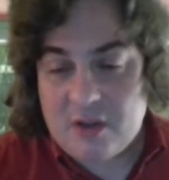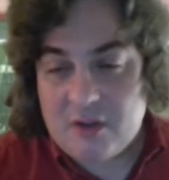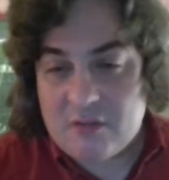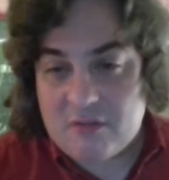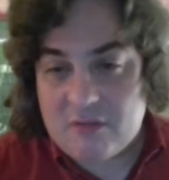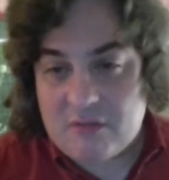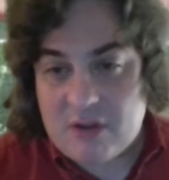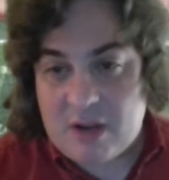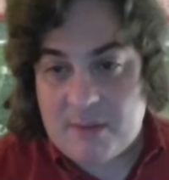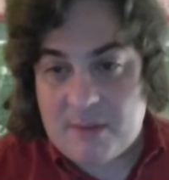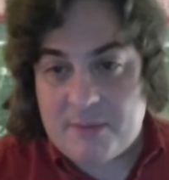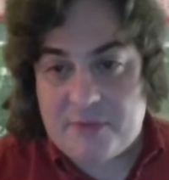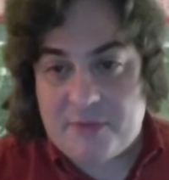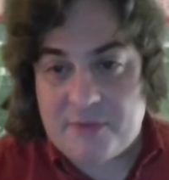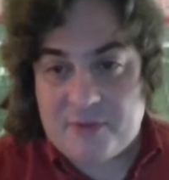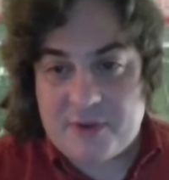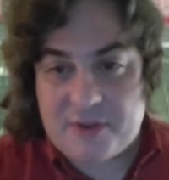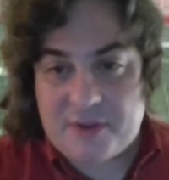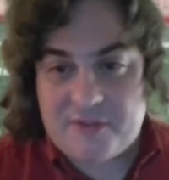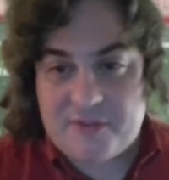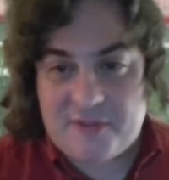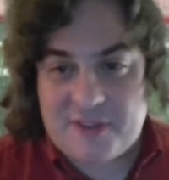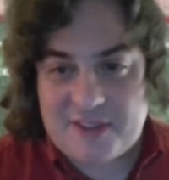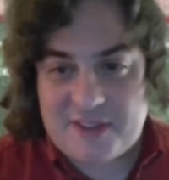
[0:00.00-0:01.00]

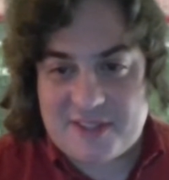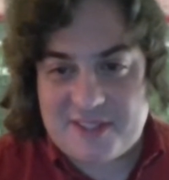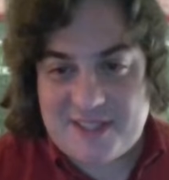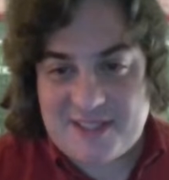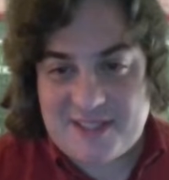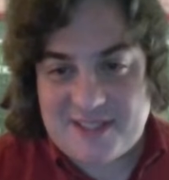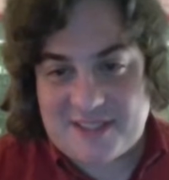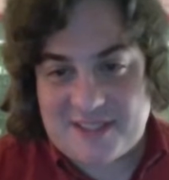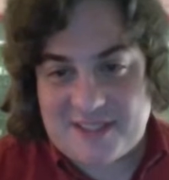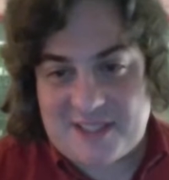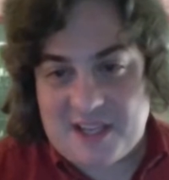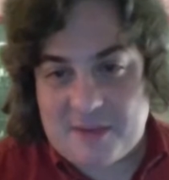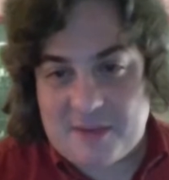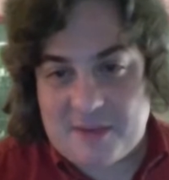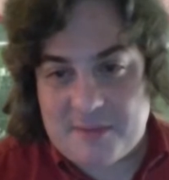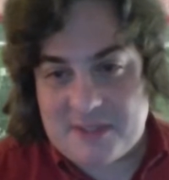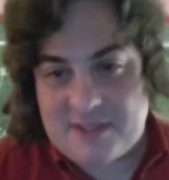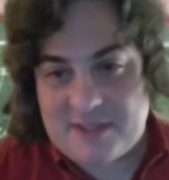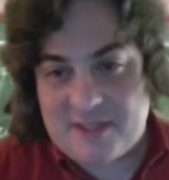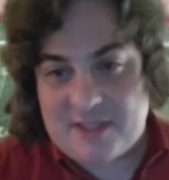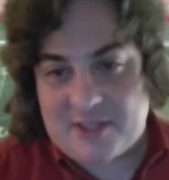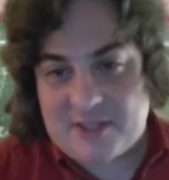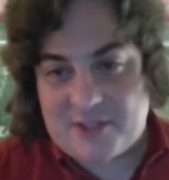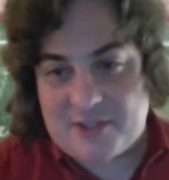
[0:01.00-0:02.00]
Rob33, I see in the comment
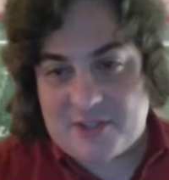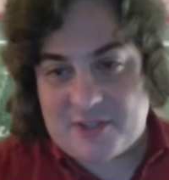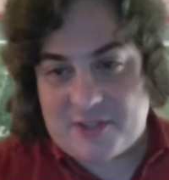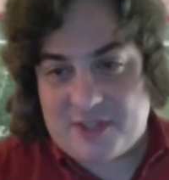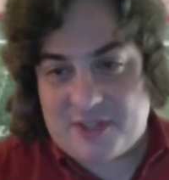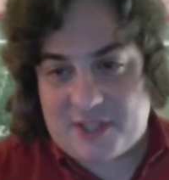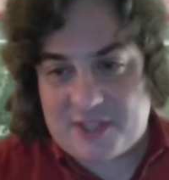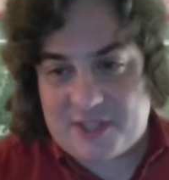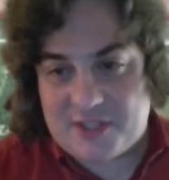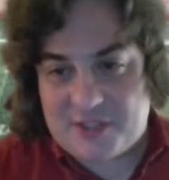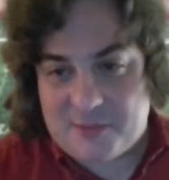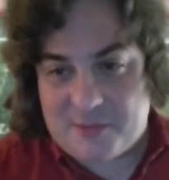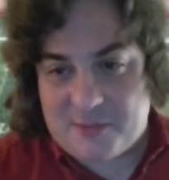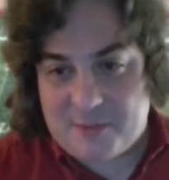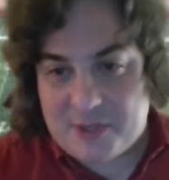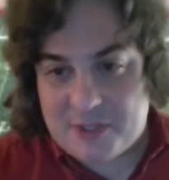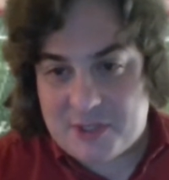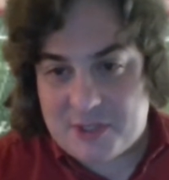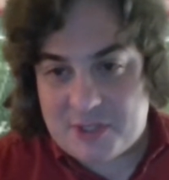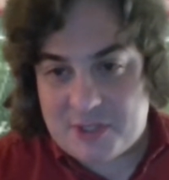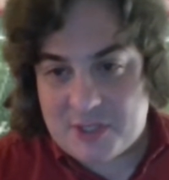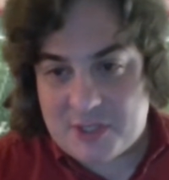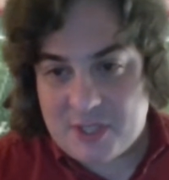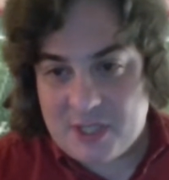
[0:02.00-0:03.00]
section. Thanks so
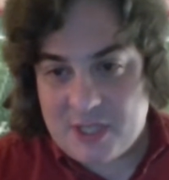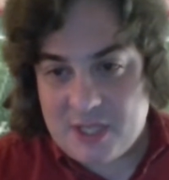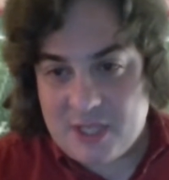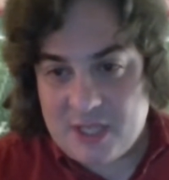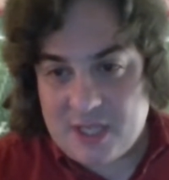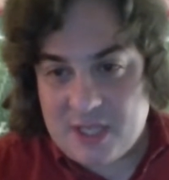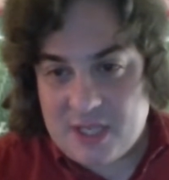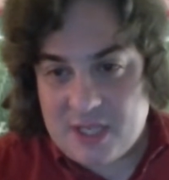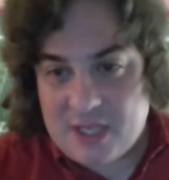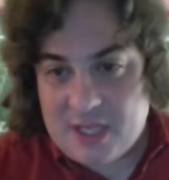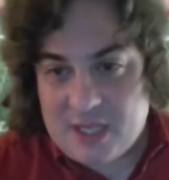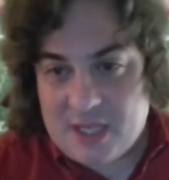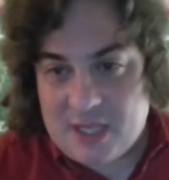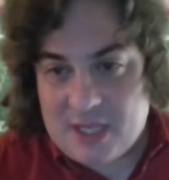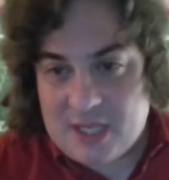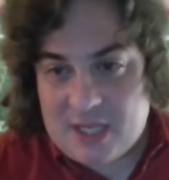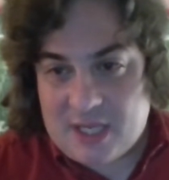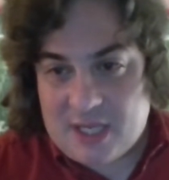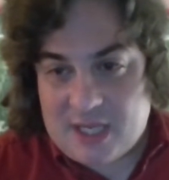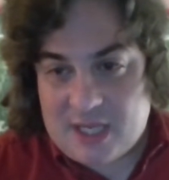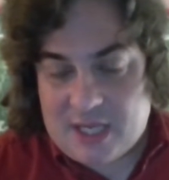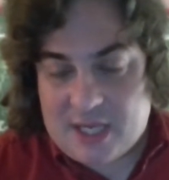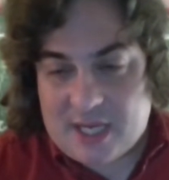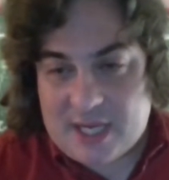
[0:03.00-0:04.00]
much.
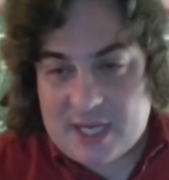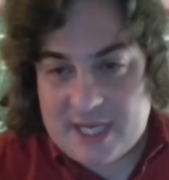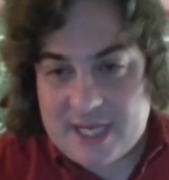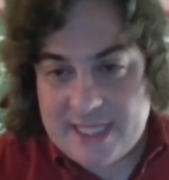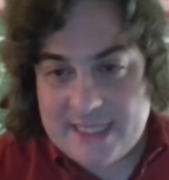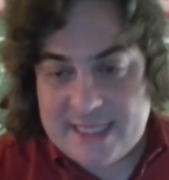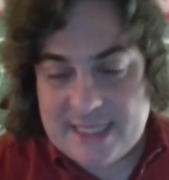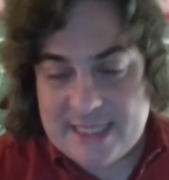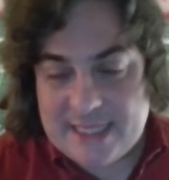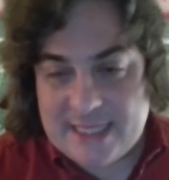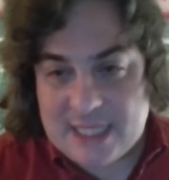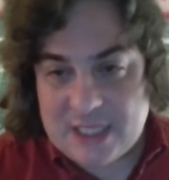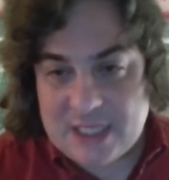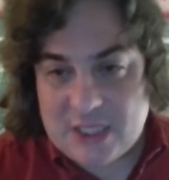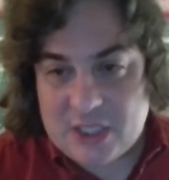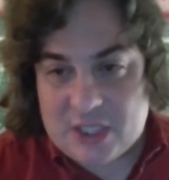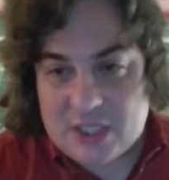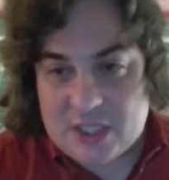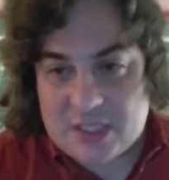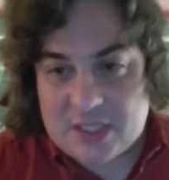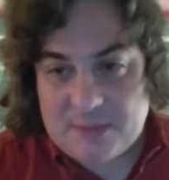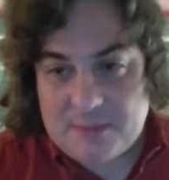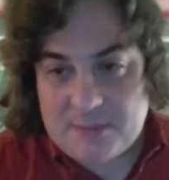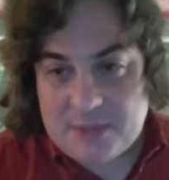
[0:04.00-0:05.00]
I did not
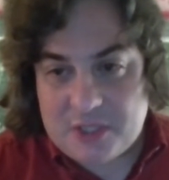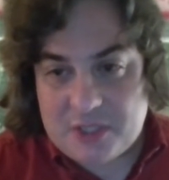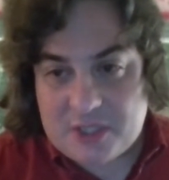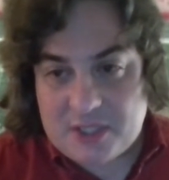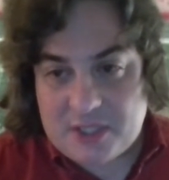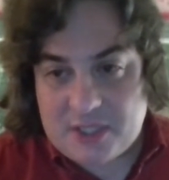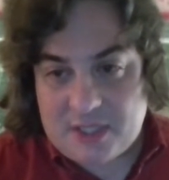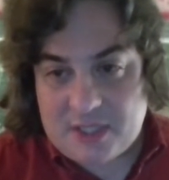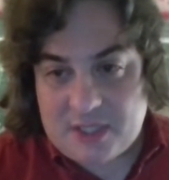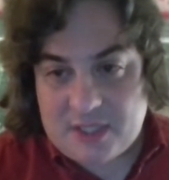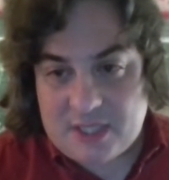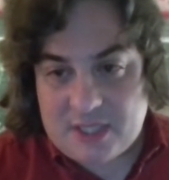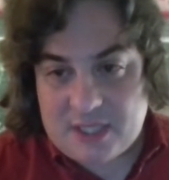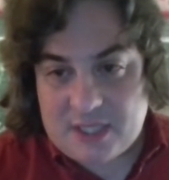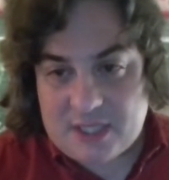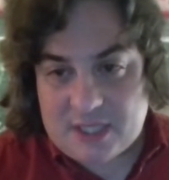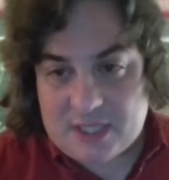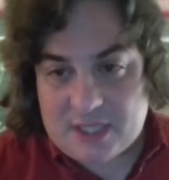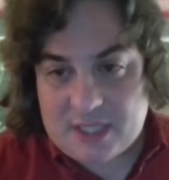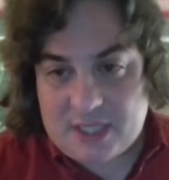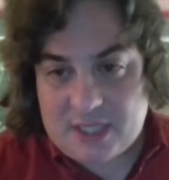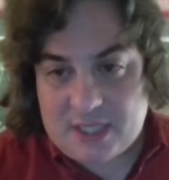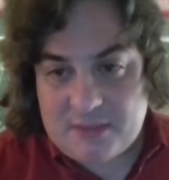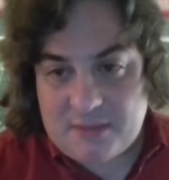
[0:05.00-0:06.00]
look at the Michigan-Indiana
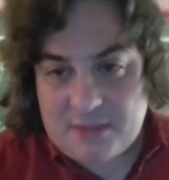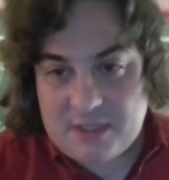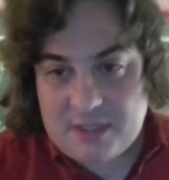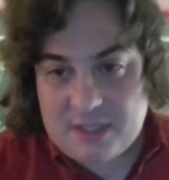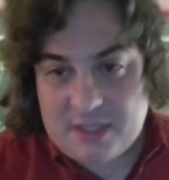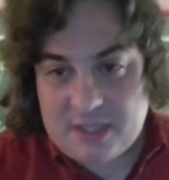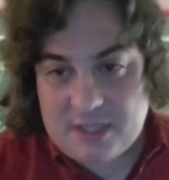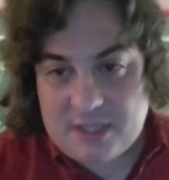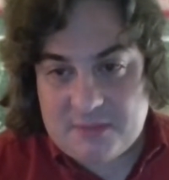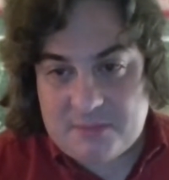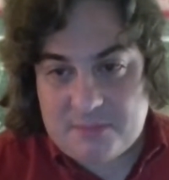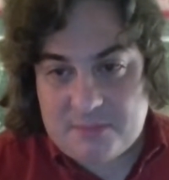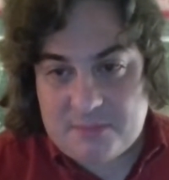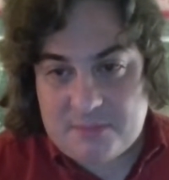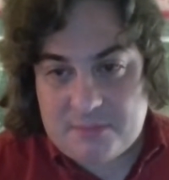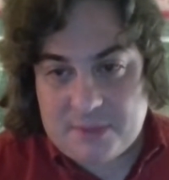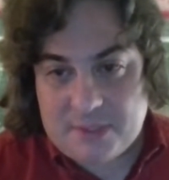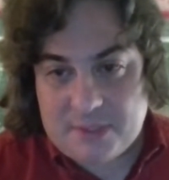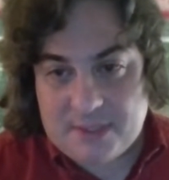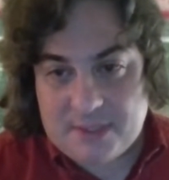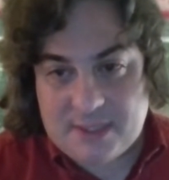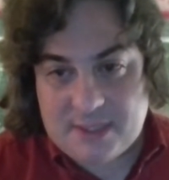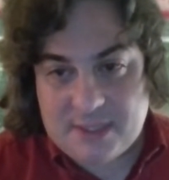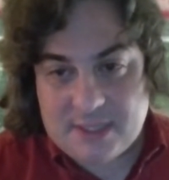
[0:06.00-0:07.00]
game yet,
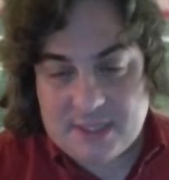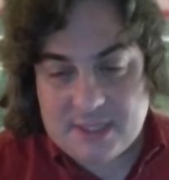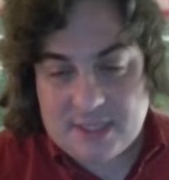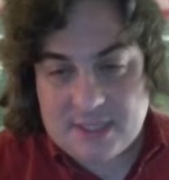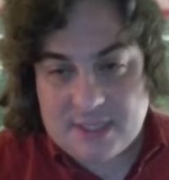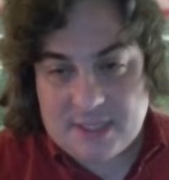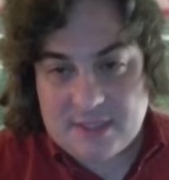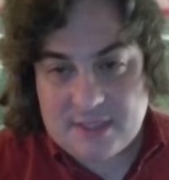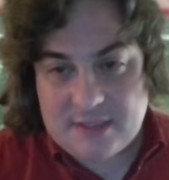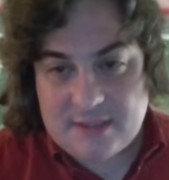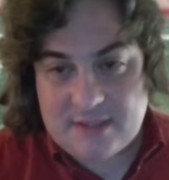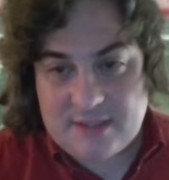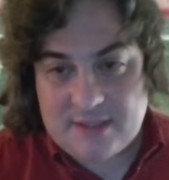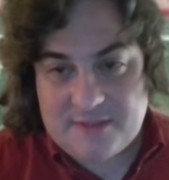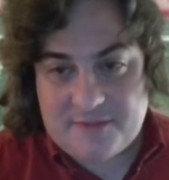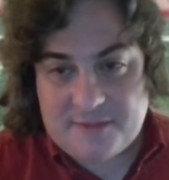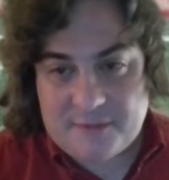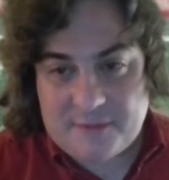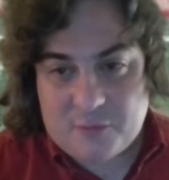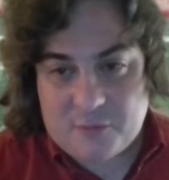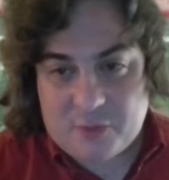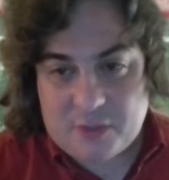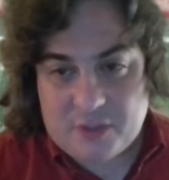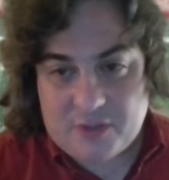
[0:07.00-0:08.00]
but
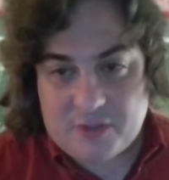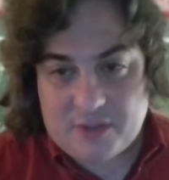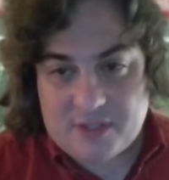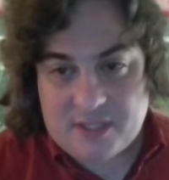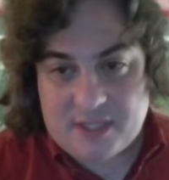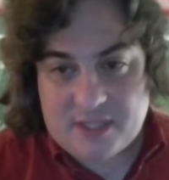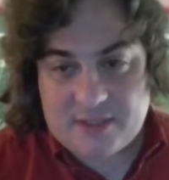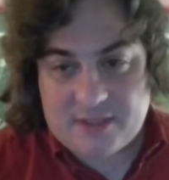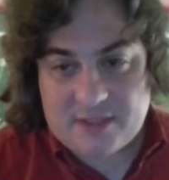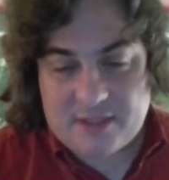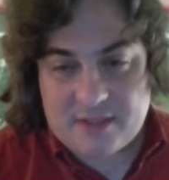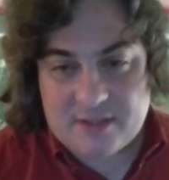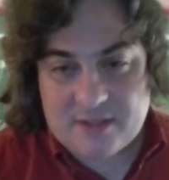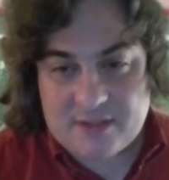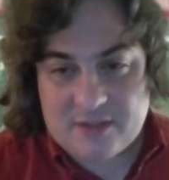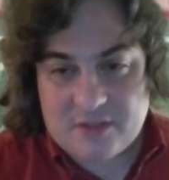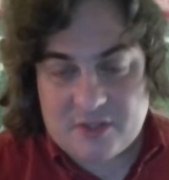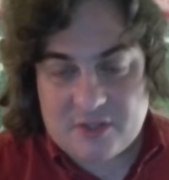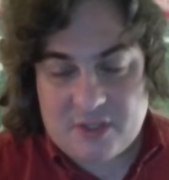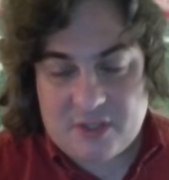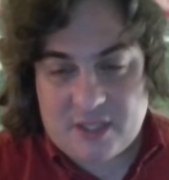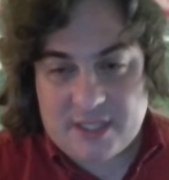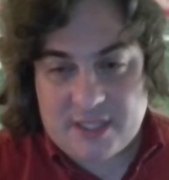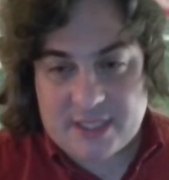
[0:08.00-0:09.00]
from what you're saying, it doesn't
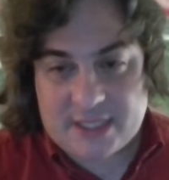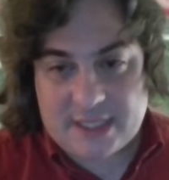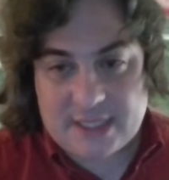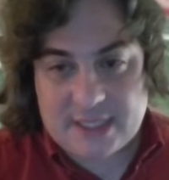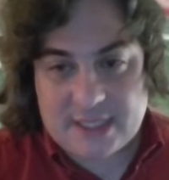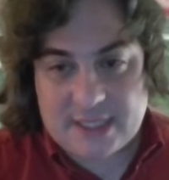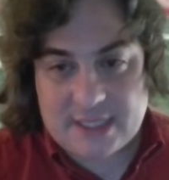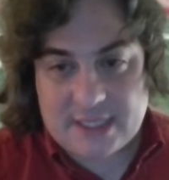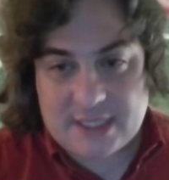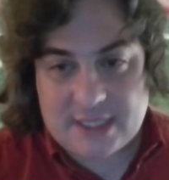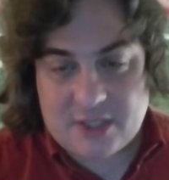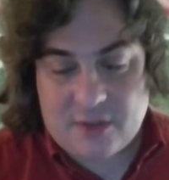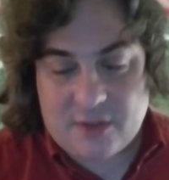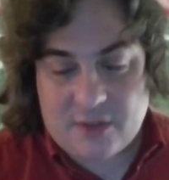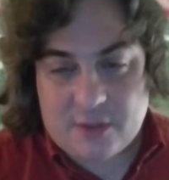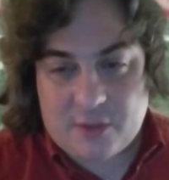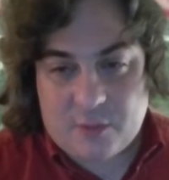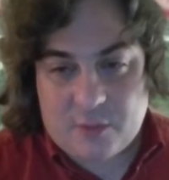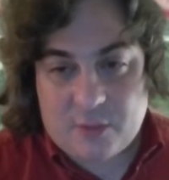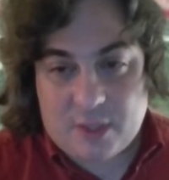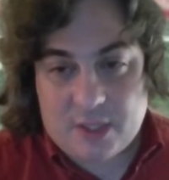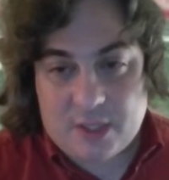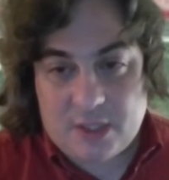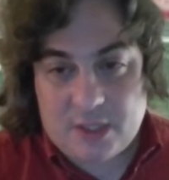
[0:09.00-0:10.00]
look like it's
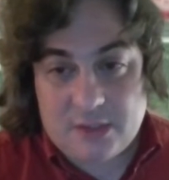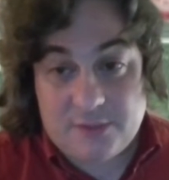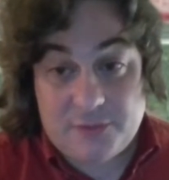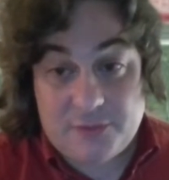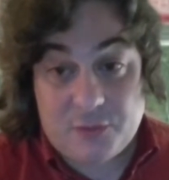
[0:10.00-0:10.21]
going well.